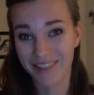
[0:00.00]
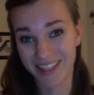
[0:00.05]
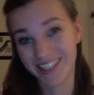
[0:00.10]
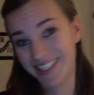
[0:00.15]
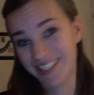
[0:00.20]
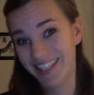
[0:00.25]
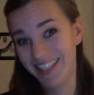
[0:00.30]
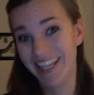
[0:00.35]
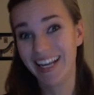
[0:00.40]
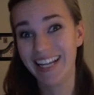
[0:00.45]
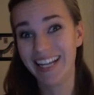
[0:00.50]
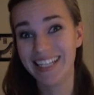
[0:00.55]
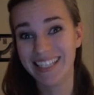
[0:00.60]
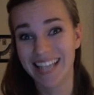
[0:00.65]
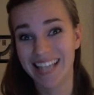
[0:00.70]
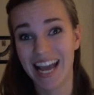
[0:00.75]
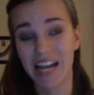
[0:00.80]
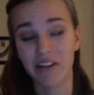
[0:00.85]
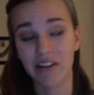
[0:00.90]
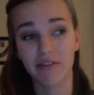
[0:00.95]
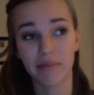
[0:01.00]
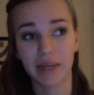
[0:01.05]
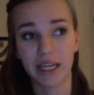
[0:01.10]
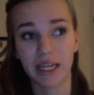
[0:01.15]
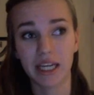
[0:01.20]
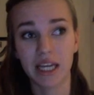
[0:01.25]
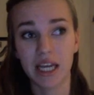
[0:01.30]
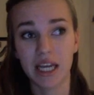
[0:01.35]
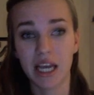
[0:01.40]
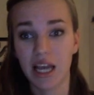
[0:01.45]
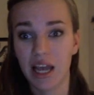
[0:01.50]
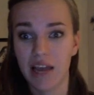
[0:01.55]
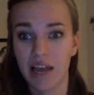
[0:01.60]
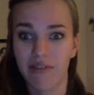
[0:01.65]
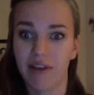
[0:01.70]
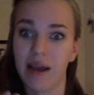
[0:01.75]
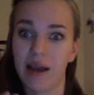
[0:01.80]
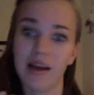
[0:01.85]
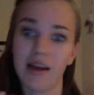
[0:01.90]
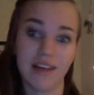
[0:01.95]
this thing inside of me. If